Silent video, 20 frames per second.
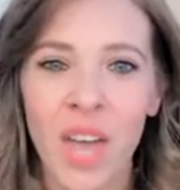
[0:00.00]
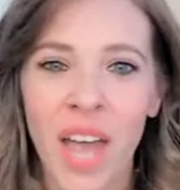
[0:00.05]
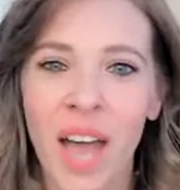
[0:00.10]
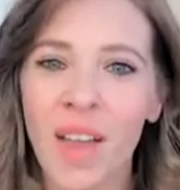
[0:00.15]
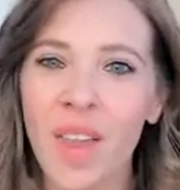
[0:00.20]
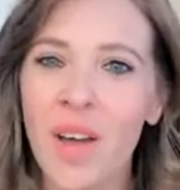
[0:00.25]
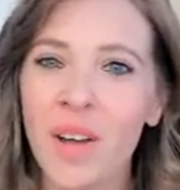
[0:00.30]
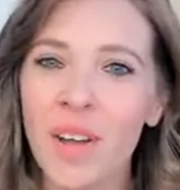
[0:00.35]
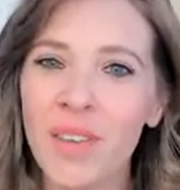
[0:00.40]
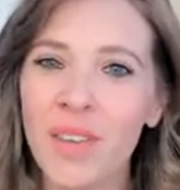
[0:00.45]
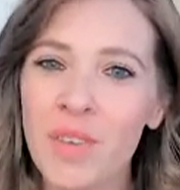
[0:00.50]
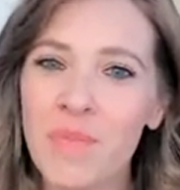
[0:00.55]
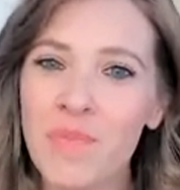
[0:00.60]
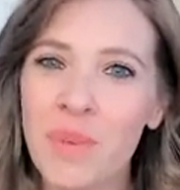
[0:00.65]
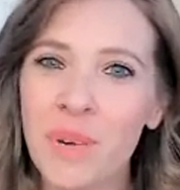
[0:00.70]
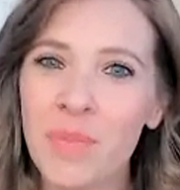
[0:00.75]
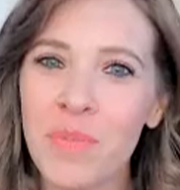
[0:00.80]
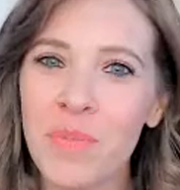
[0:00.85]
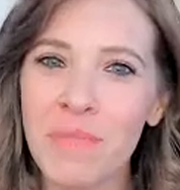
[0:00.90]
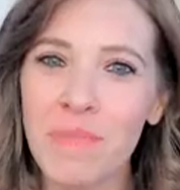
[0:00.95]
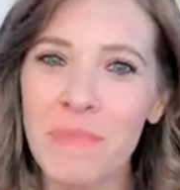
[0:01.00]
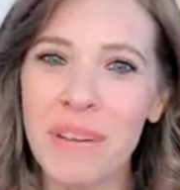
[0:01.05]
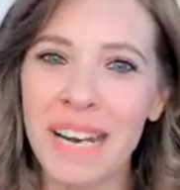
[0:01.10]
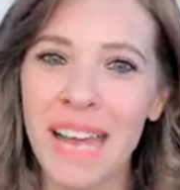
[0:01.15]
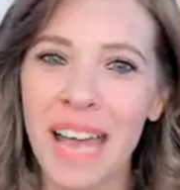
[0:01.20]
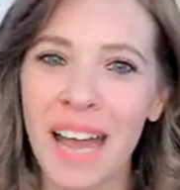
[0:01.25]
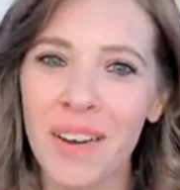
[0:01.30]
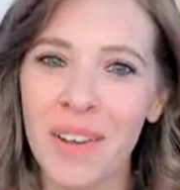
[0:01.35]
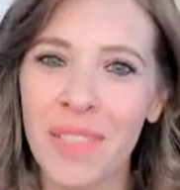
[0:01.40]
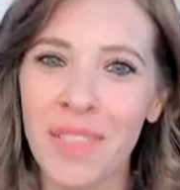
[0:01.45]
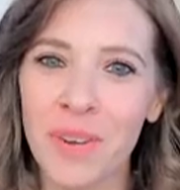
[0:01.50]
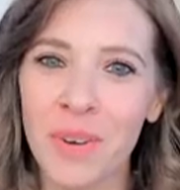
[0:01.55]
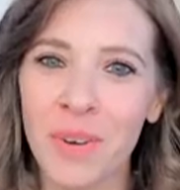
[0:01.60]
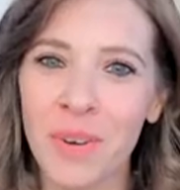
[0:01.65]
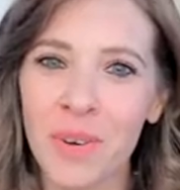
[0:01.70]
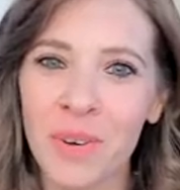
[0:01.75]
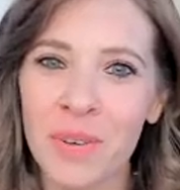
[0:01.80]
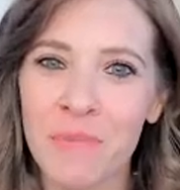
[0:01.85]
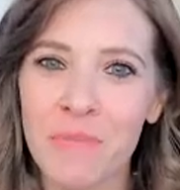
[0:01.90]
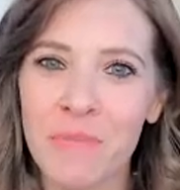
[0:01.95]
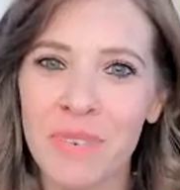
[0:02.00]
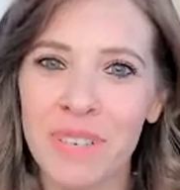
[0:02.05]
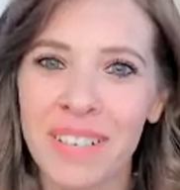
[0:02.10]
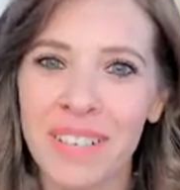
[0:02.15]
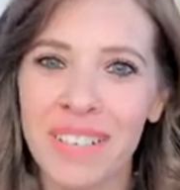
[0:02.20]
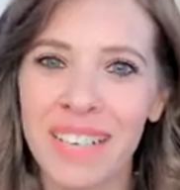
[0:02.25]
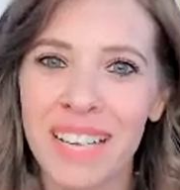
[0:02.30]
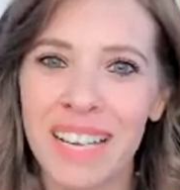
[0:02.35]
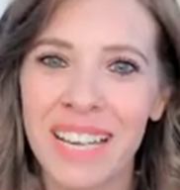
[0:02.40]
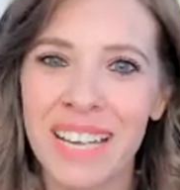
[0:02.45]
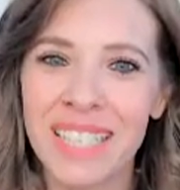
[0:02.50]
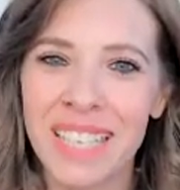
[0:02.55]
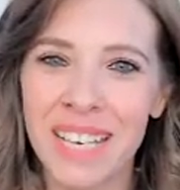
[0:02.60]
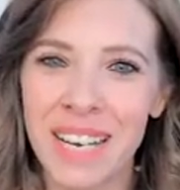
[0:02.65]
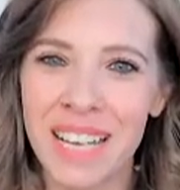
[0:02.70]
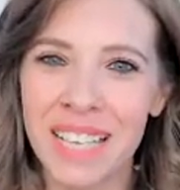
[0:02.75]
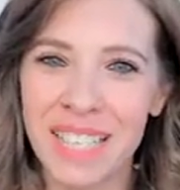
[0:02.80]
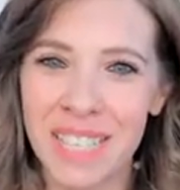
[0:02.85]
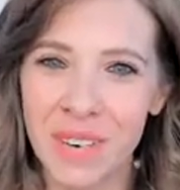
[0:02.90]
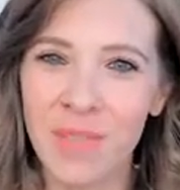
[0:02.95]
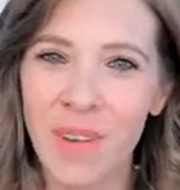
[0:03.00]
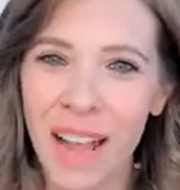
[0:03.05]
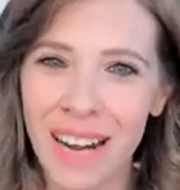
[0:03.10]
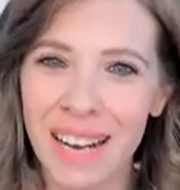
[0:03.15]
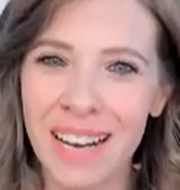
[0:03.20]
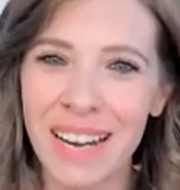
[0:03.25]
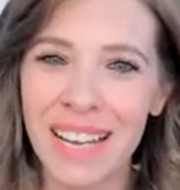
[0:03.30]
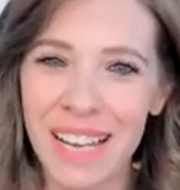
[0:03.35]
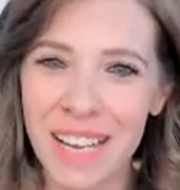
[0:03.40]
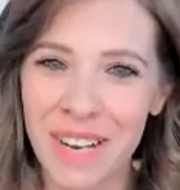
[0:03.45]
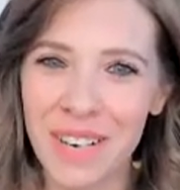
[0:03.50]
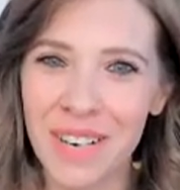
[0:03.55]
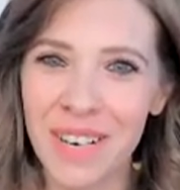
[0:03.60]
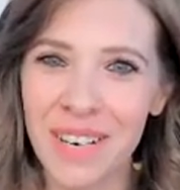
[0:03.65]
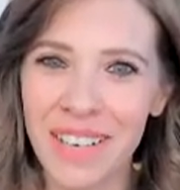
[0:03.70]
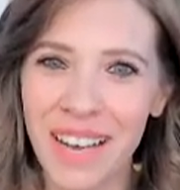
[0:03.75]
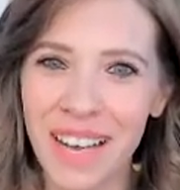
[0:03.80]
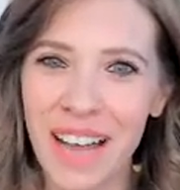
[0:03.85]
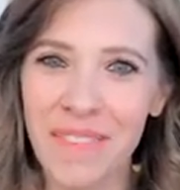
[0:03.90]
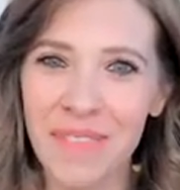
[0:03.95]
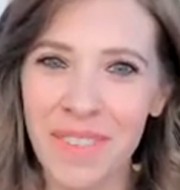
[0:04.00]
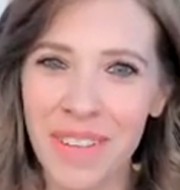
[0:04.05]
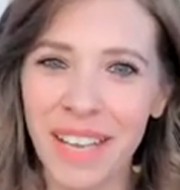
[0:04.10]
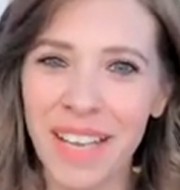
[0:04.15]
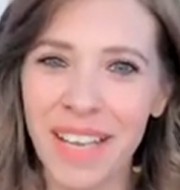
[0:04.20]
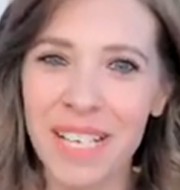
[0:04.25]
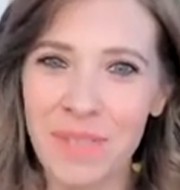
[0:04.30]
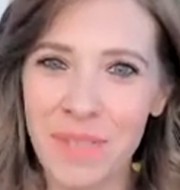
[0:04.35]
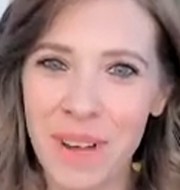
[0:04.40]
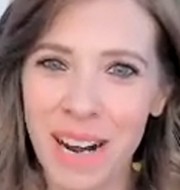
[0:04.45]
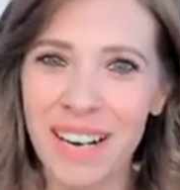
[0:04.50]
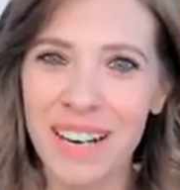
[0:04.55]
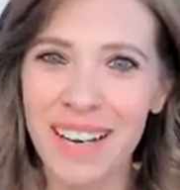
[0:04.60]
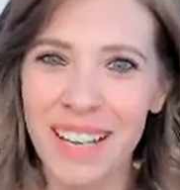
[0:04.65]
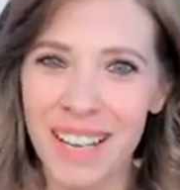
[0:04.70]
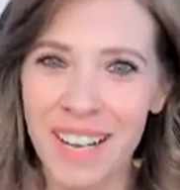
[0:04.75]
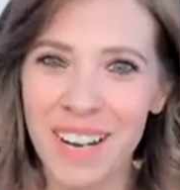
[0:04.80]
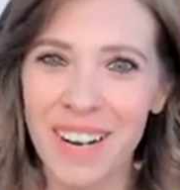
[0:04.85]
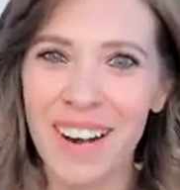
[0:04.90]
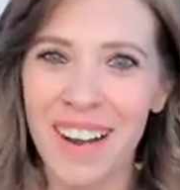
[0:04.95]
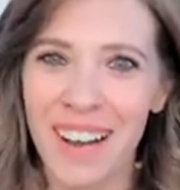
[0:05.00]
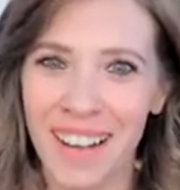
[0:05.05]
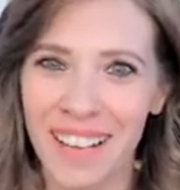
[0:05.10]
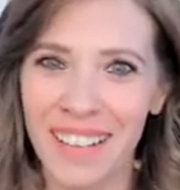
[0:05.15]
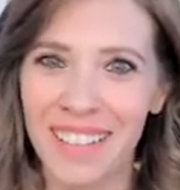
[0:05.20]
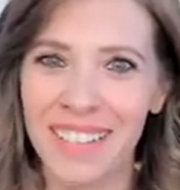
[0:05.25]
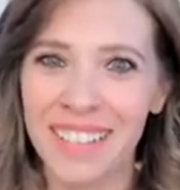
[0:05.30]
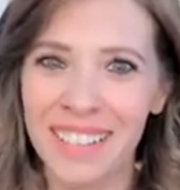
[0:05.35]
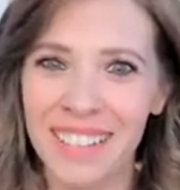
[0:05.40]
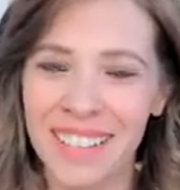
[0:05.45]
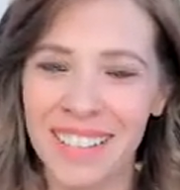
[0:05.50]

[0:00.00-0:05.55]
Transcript: how long have you been with me now in the group? Is it right at a year? I feel like it's right at a year, huh?